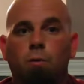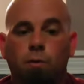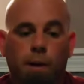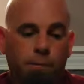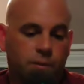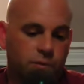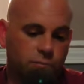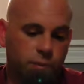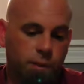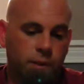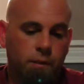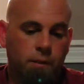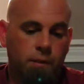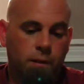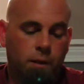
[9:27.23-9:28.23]
You only have
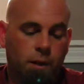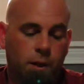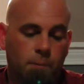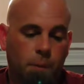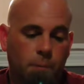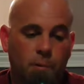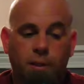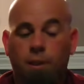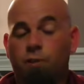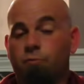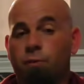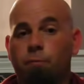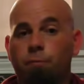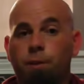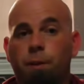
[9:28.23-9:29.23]
3
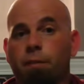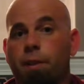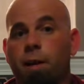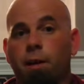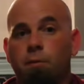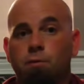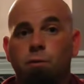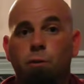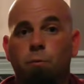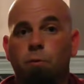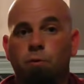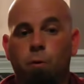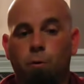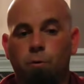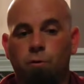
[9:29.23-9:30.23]
feet of that
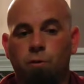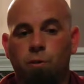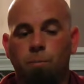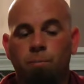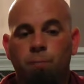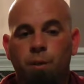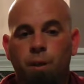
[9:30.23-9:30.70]
2-inch hose.